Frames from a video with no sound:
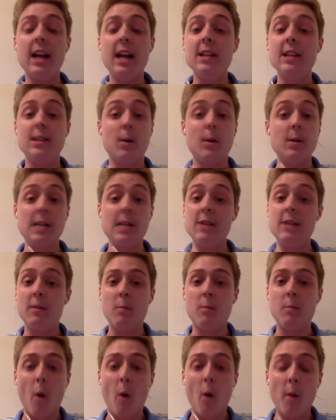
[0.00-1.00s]
So it was even
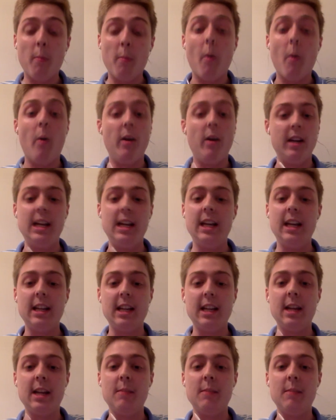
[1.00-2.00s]
more important that he could
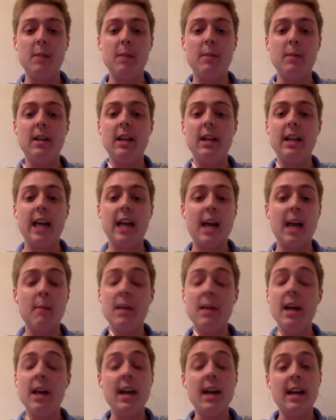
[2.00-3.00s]
get them deep into the game,
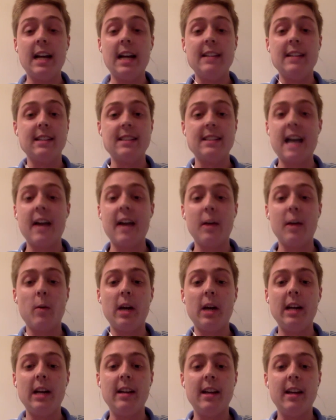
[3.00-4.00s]
and that's exactly what
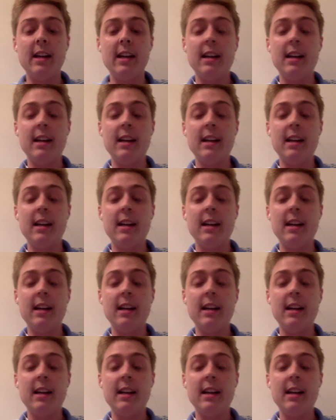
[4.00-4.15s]
he did.